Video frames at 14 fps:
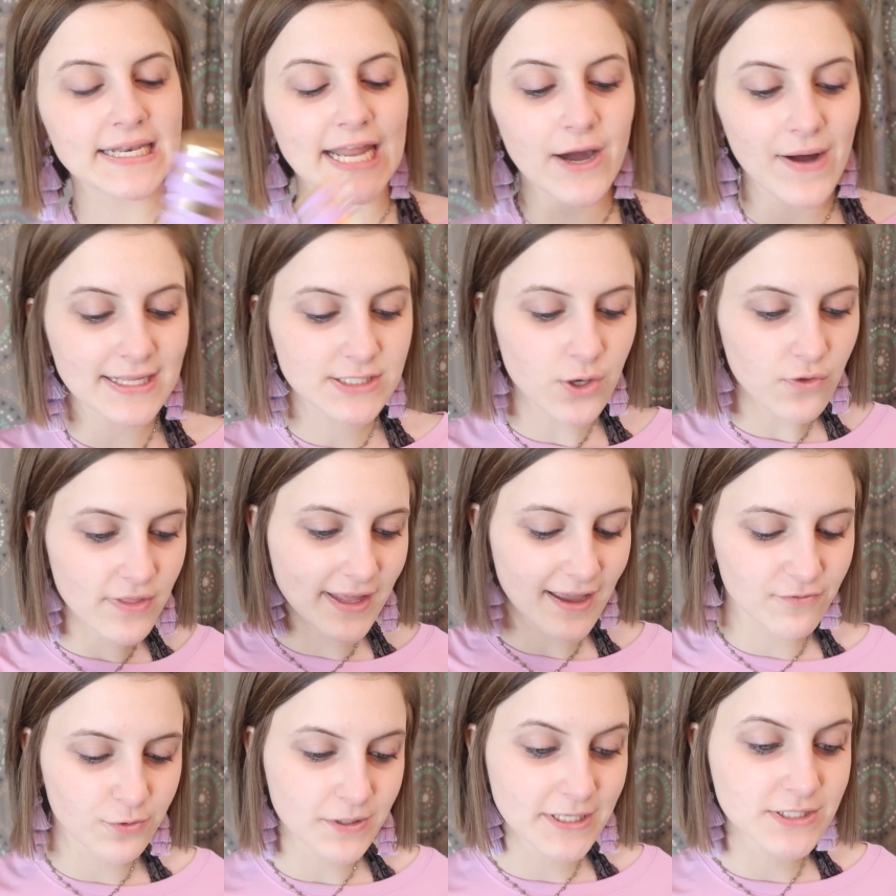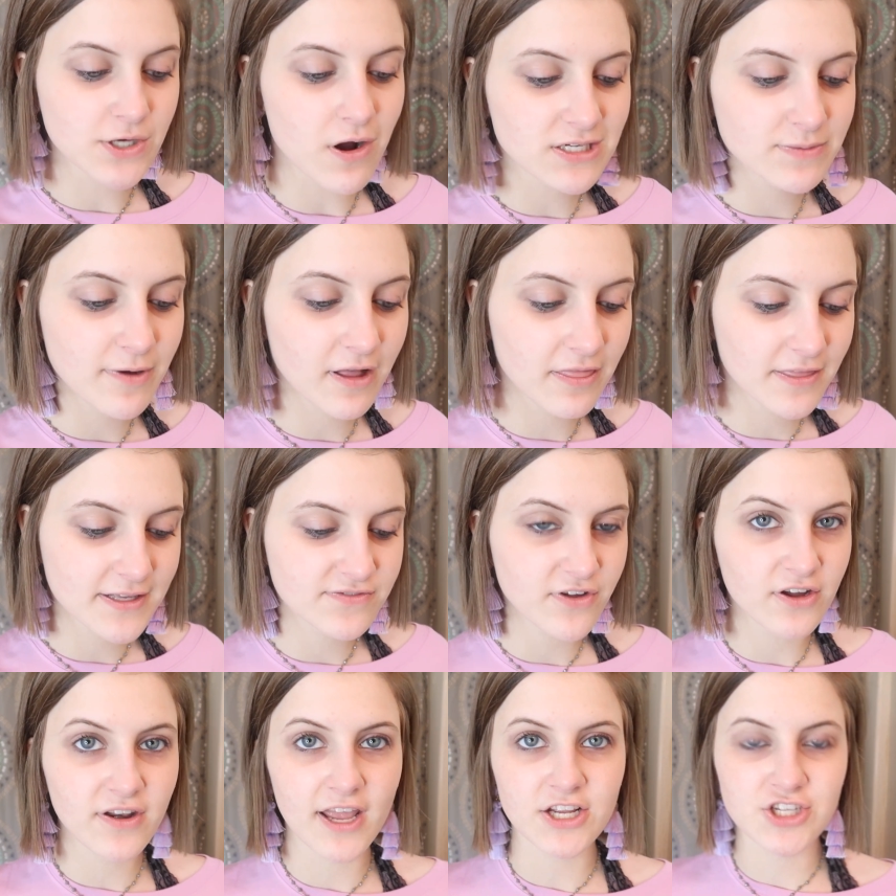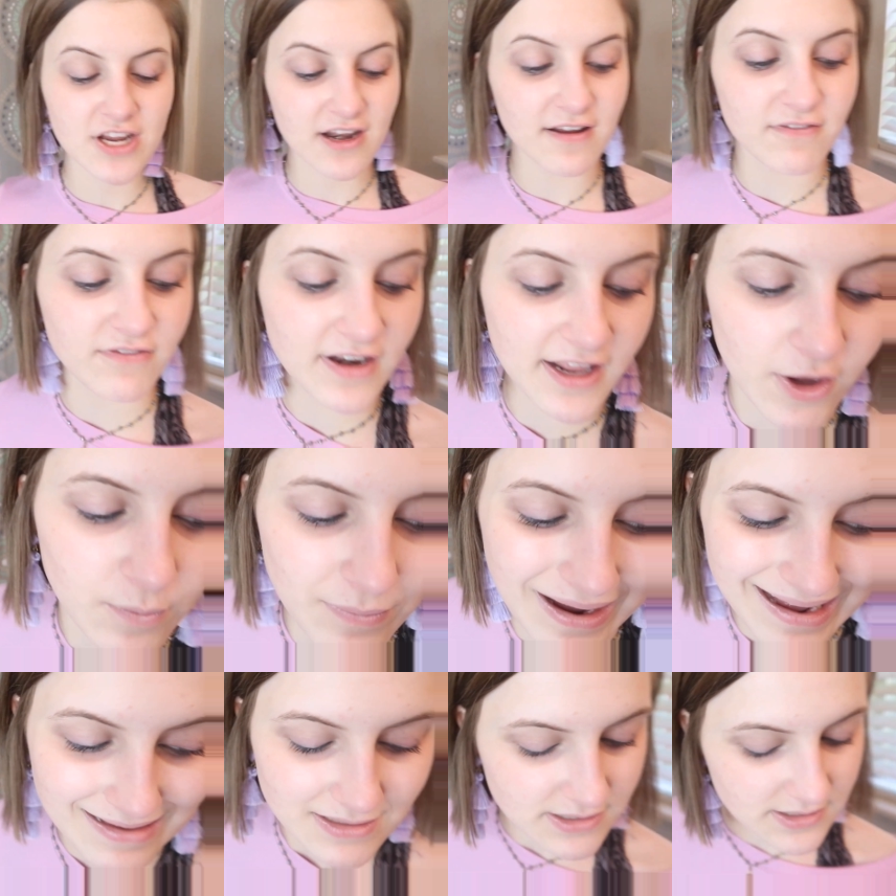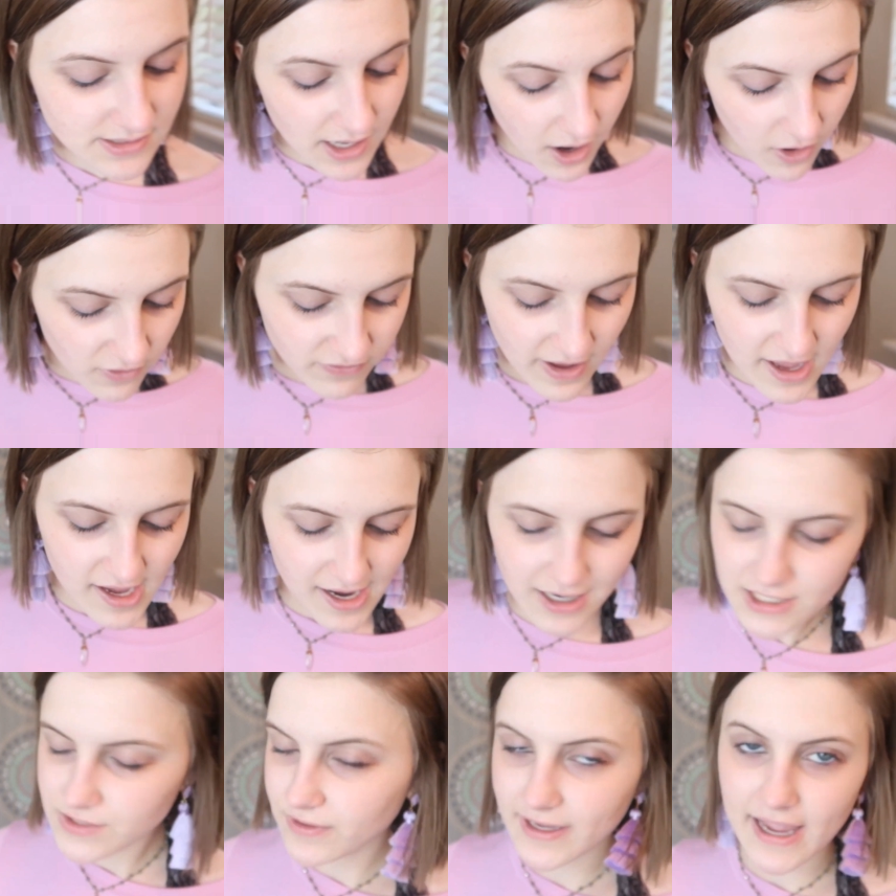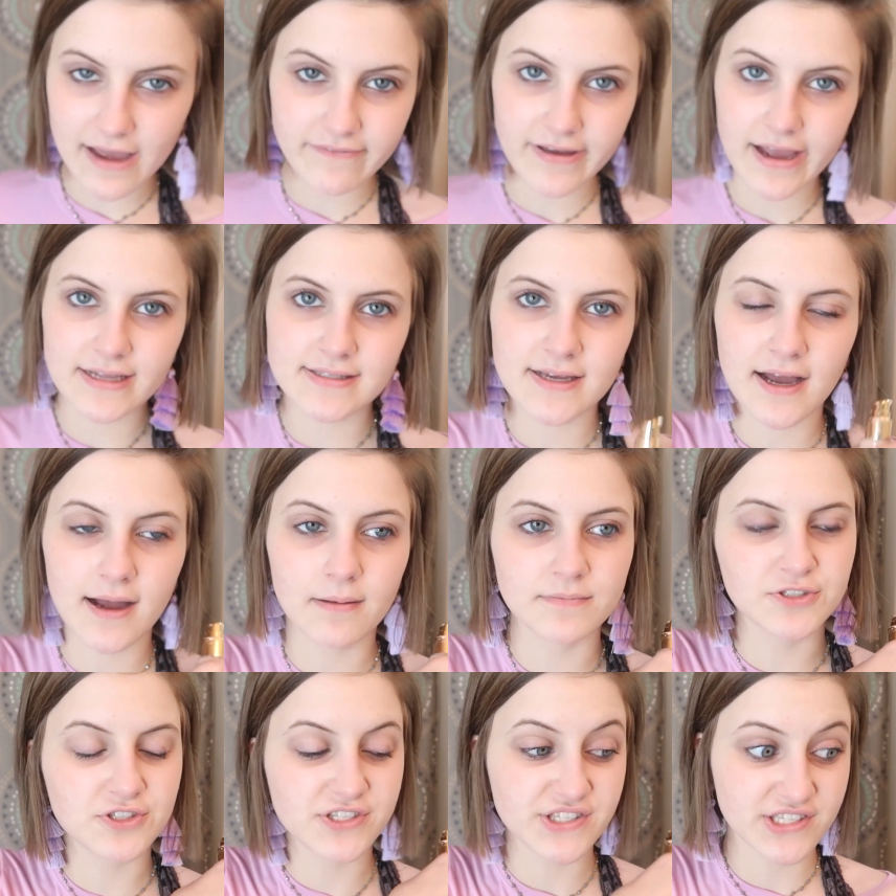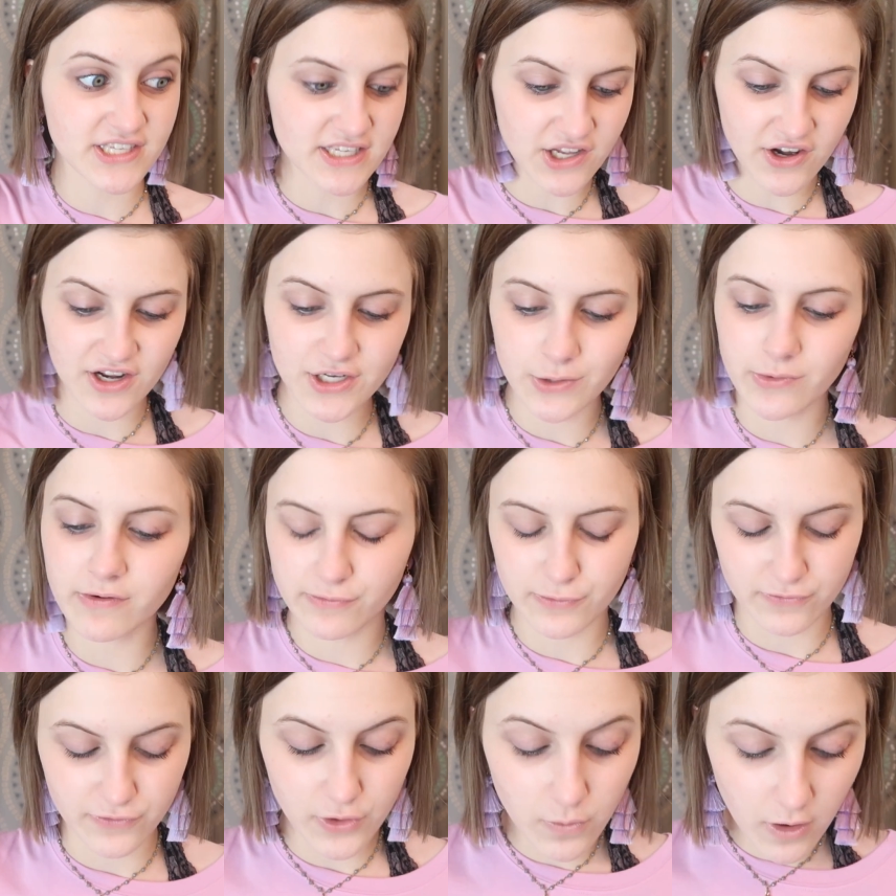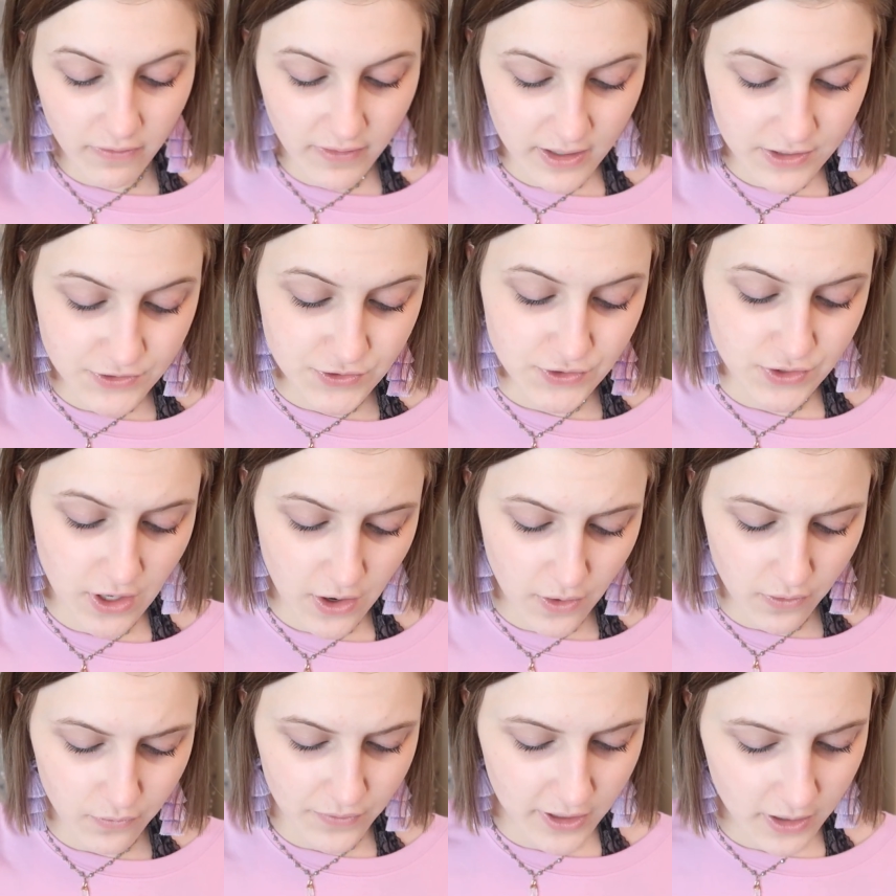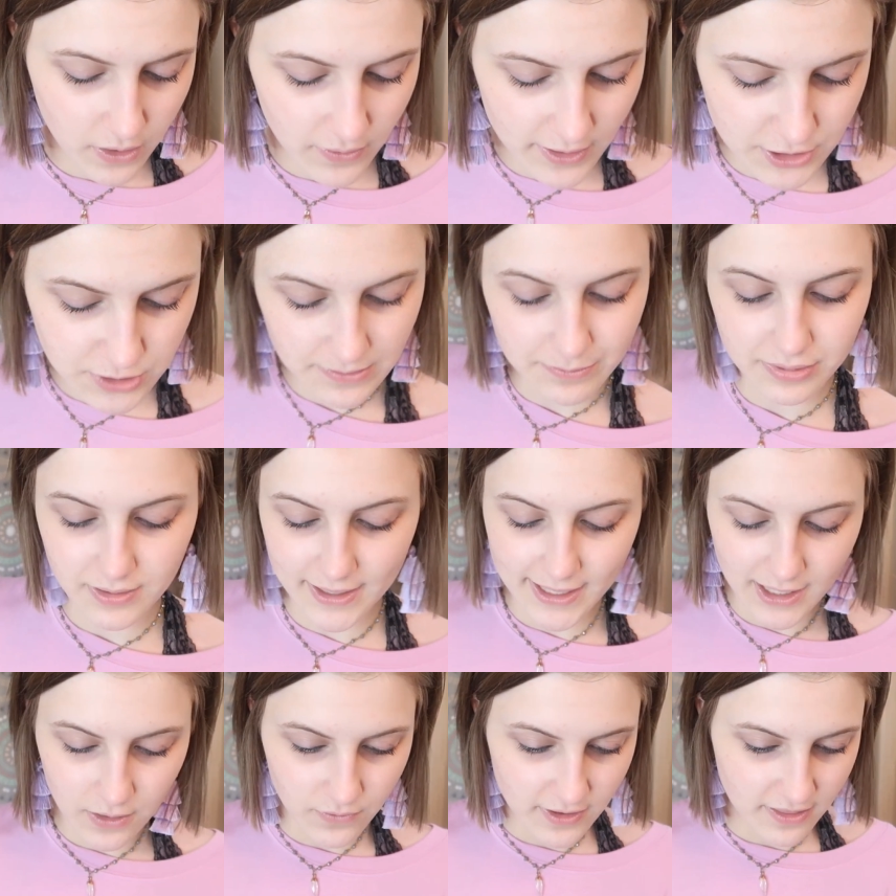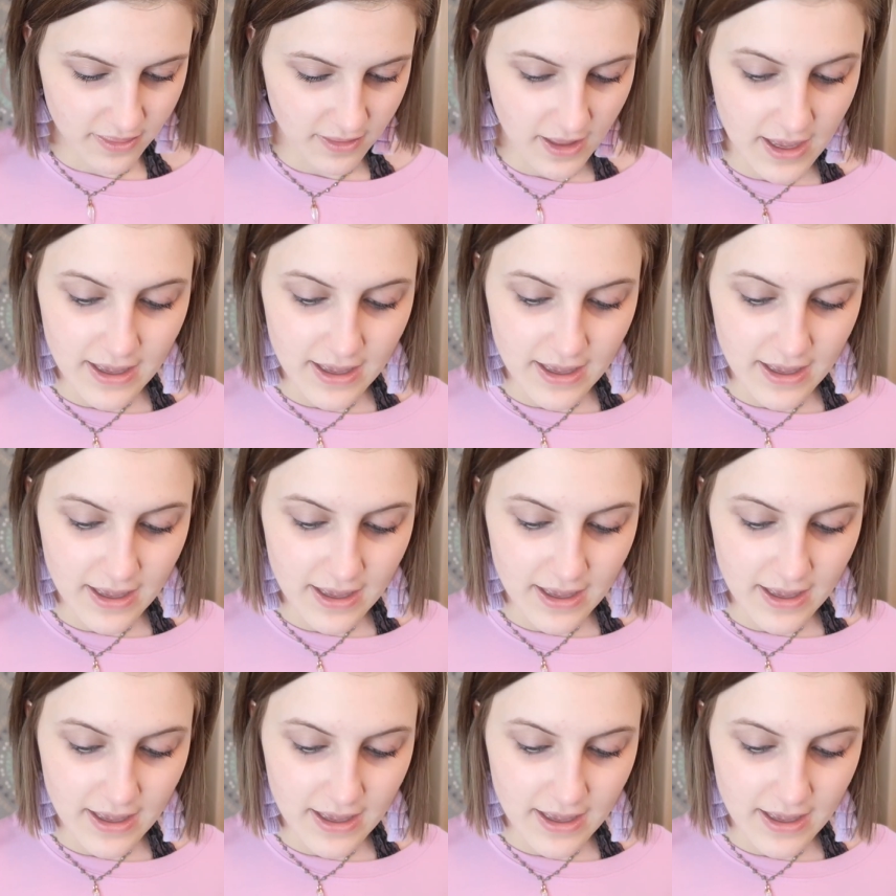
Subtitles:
Now, I don't think I've really talked about this foundation in a video by itself. I just really haven't had time to just sit down and do a review on this. So we're going to be playing it with